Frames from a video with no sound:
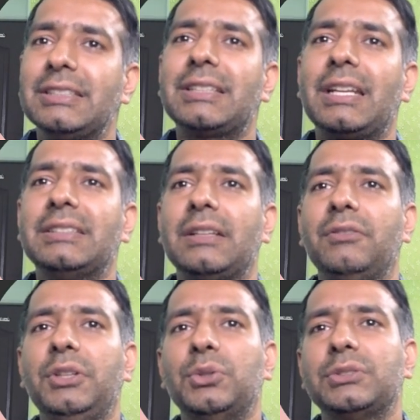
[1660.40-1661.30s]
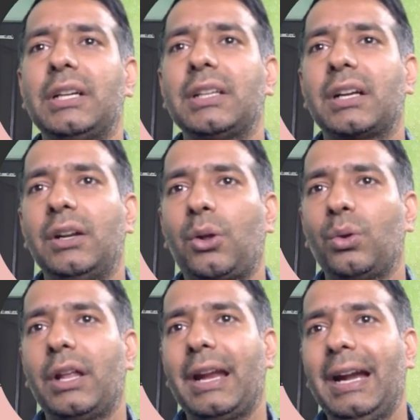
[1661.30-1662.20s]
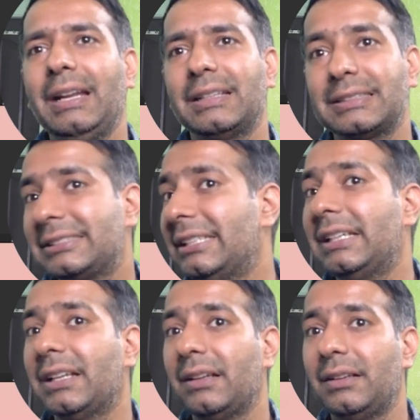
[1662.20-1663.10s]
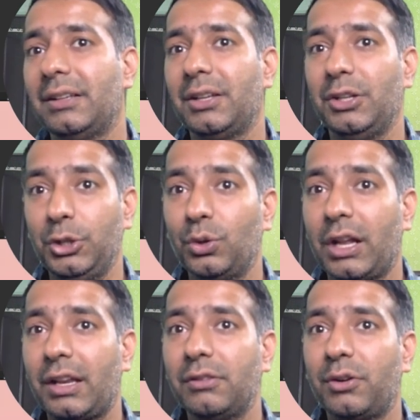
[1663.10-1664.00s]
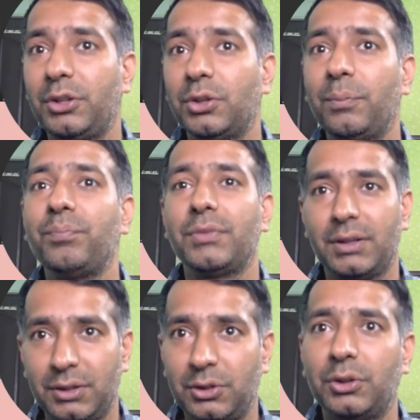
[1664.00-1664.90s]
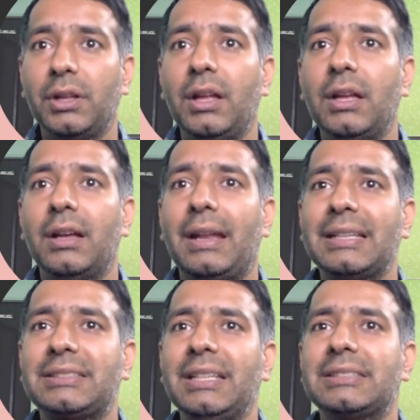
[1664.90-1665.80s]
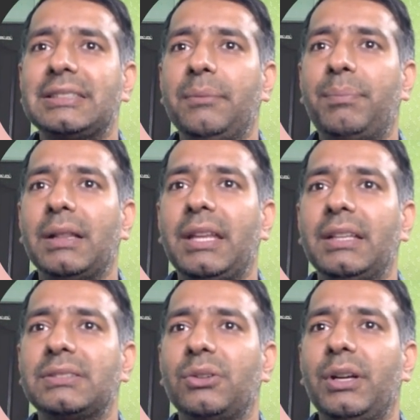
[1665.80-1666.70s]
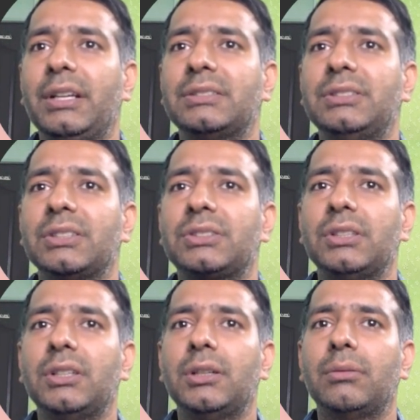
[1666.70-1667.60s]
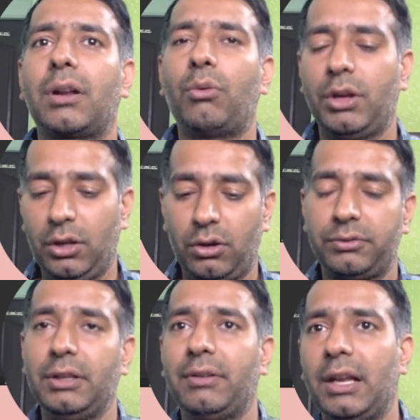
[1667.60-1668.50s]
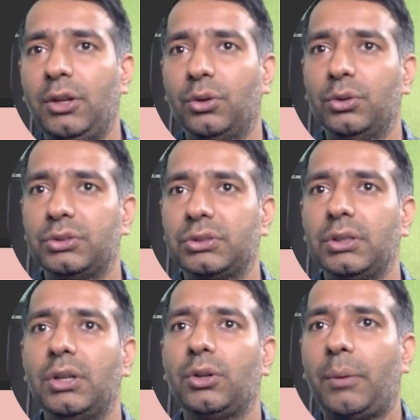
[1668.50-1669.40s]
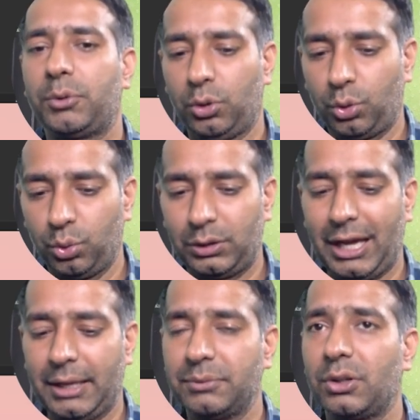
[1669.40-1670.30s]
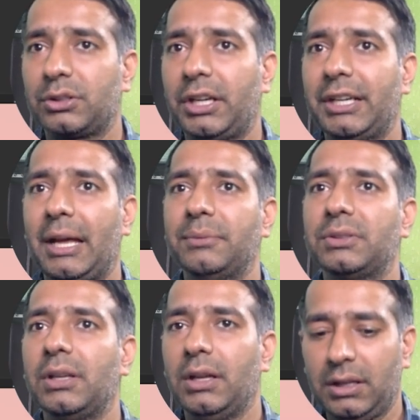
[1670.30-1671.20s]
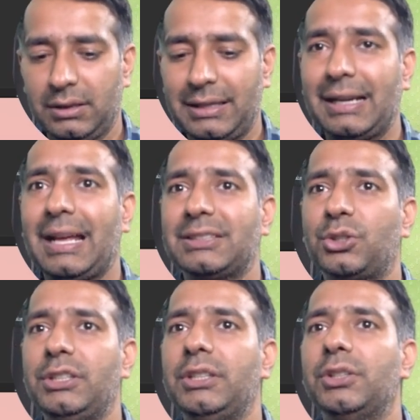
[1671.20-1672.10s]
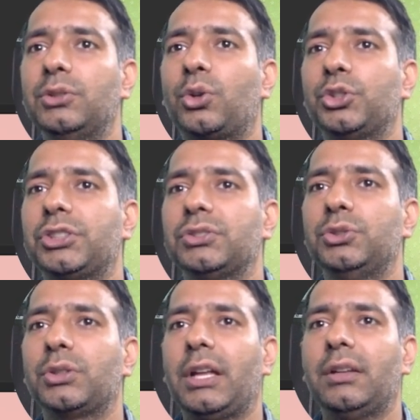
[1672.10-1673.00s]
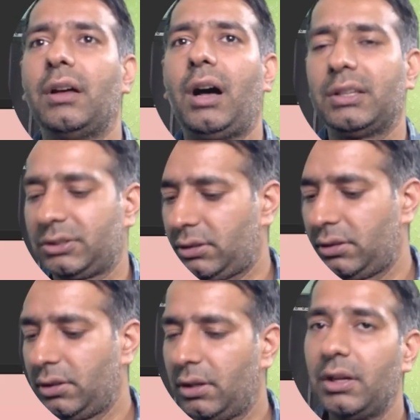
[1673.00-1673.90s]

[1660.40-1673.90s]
this is the reason we use it, controller and signal. New learning for you? Good. Rest is simple things. So it's just rounding off the values up to 2 times or 3 times. That actually questions you can ask